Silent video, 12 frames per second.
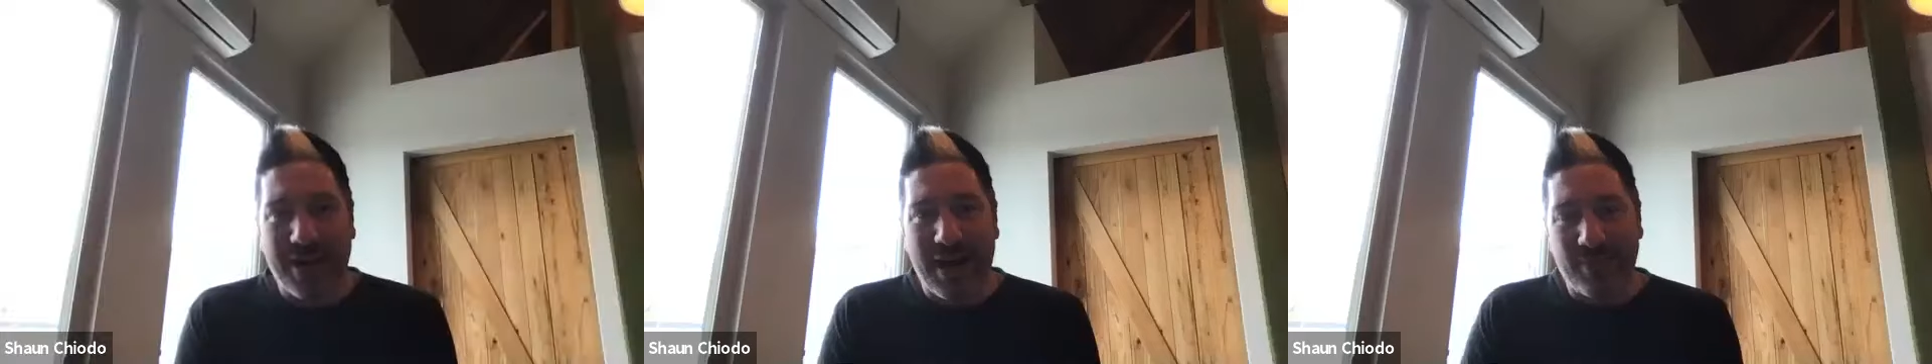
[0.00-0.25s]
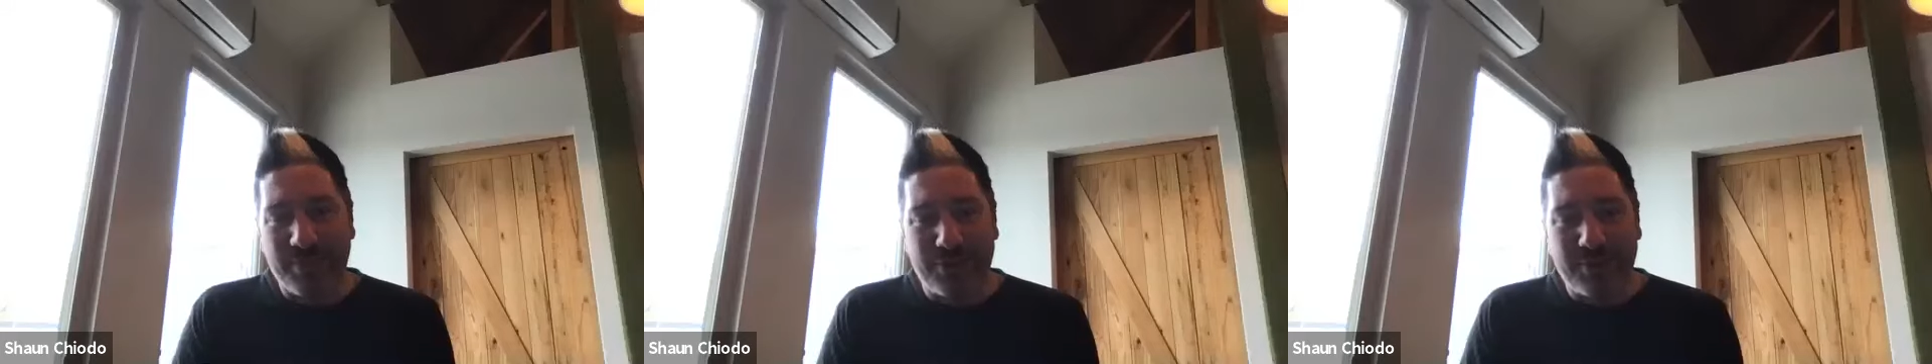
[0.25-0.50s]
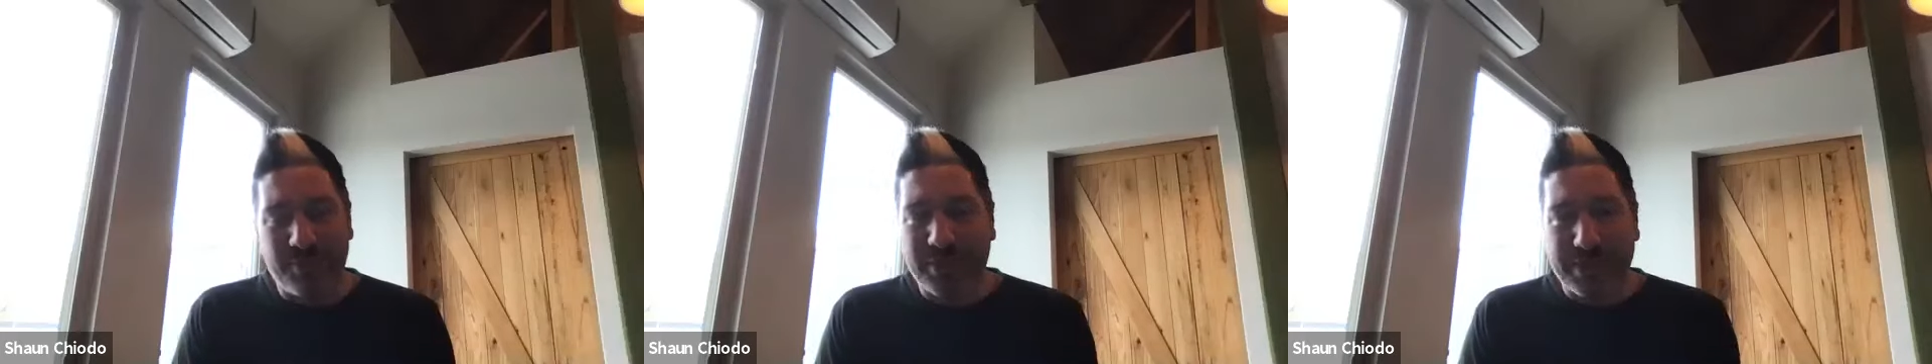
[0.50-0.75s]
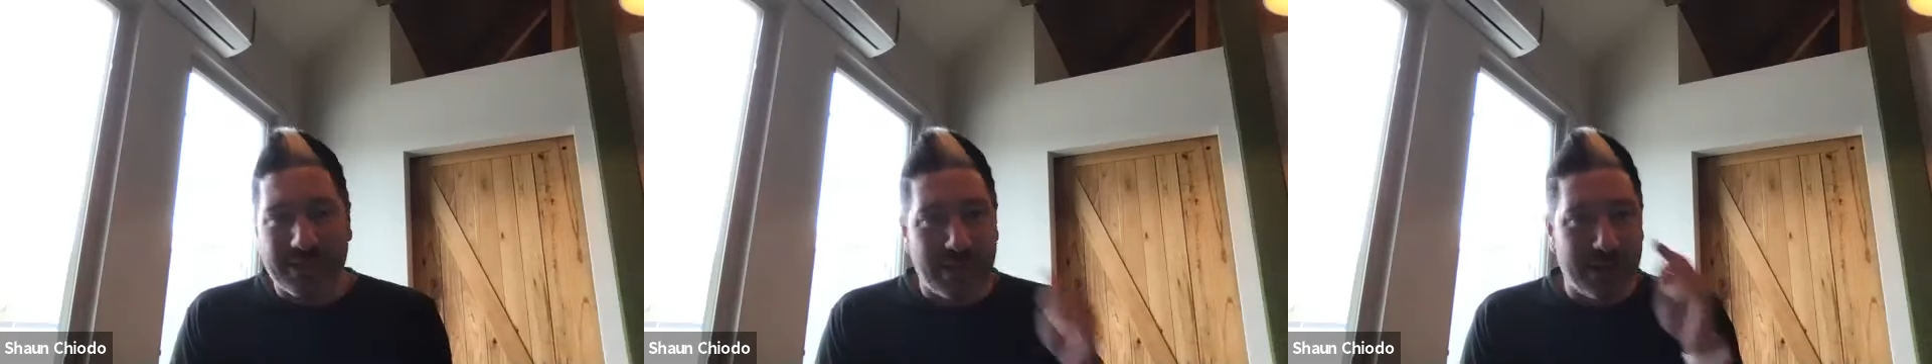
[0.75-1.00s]
I'm super
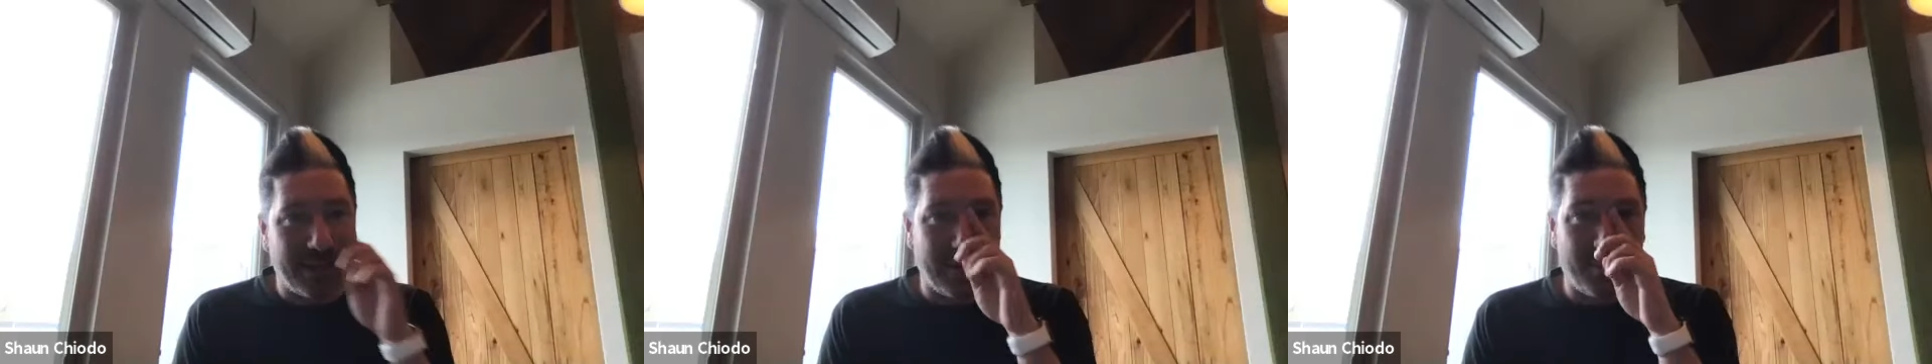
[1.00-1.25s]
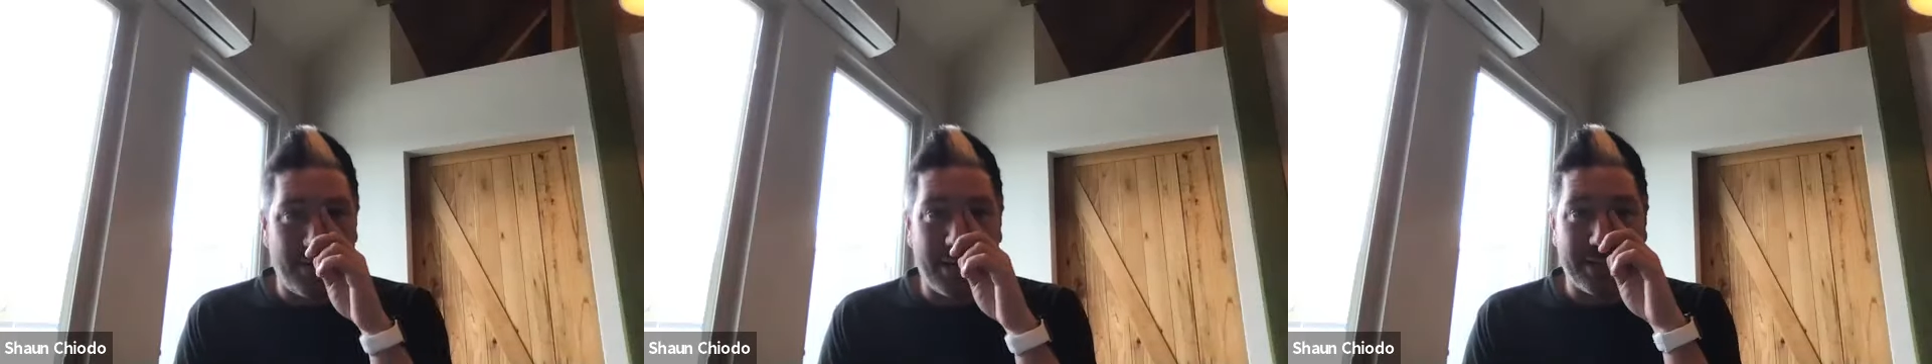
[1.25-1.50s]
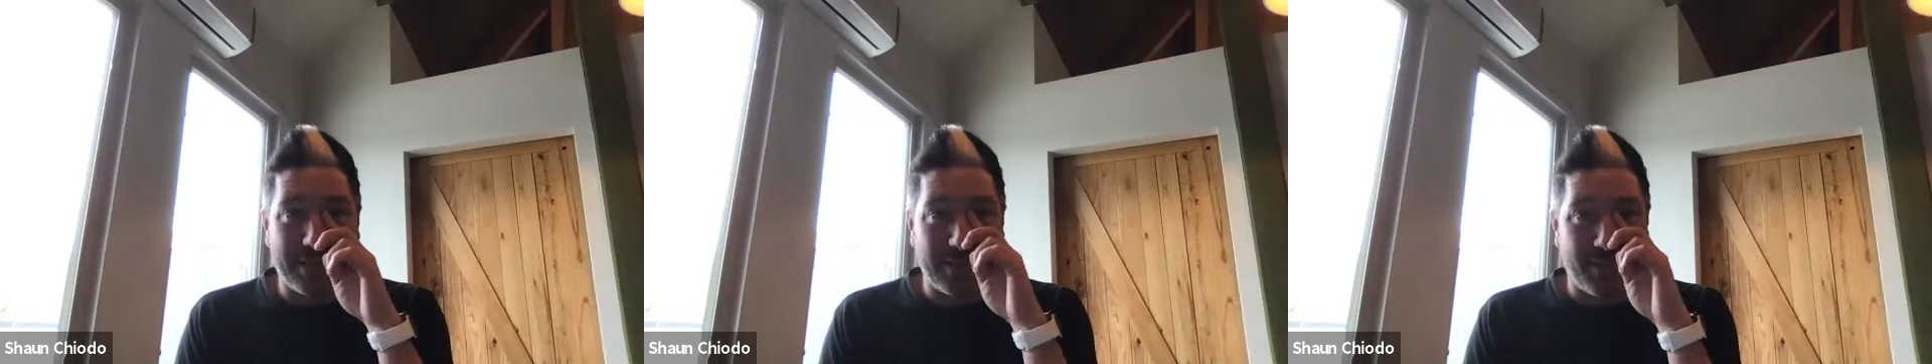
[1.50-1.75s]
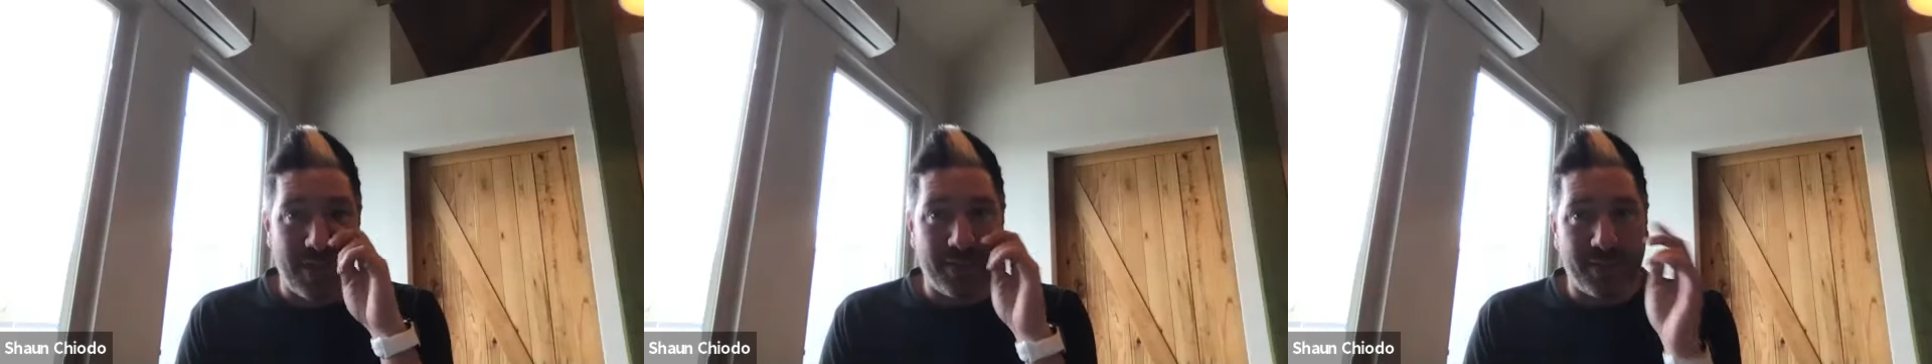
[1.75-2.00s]
excited that we get to
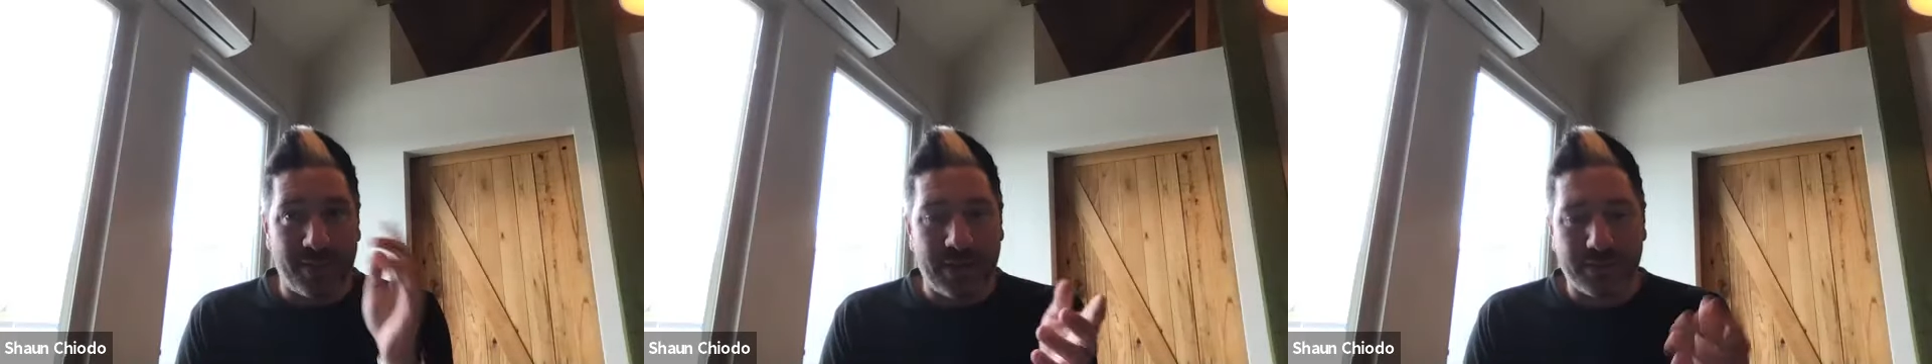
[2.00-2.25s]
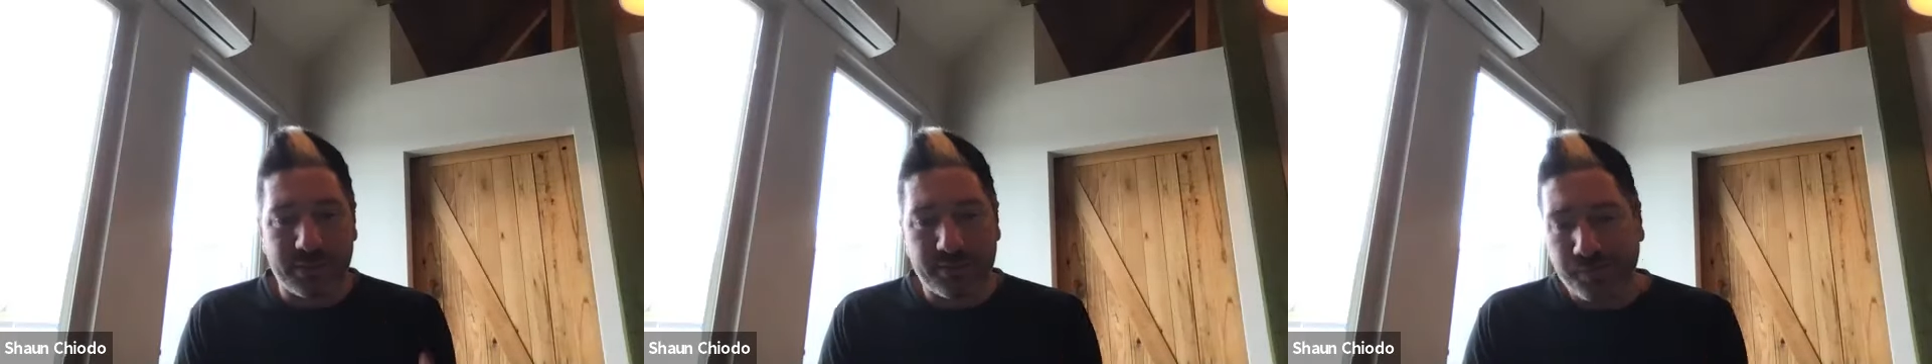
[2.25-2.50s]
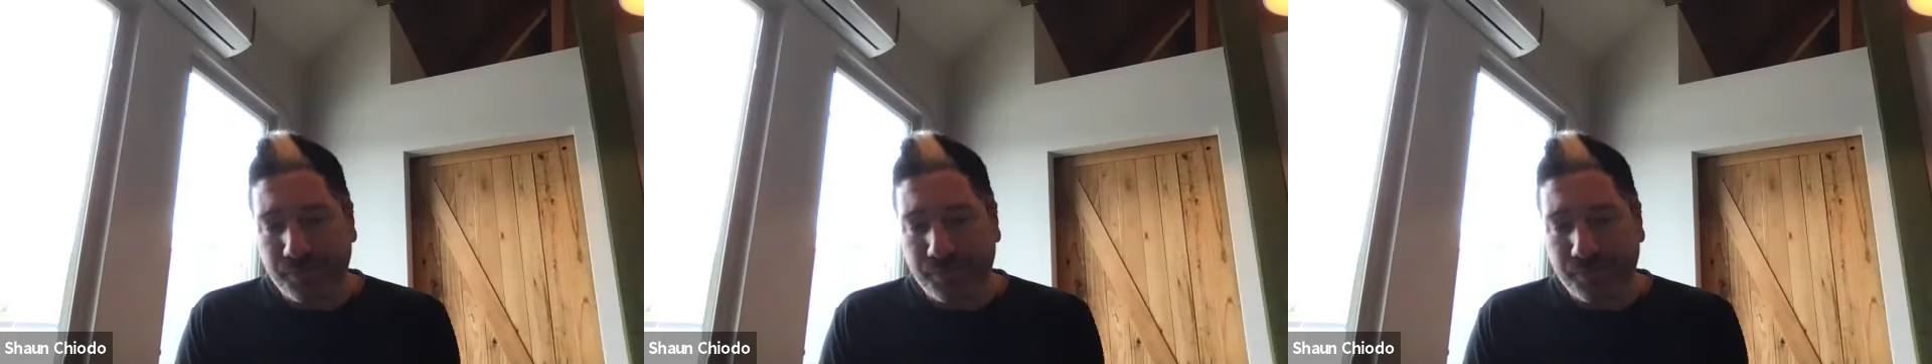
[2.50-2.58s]
spend the next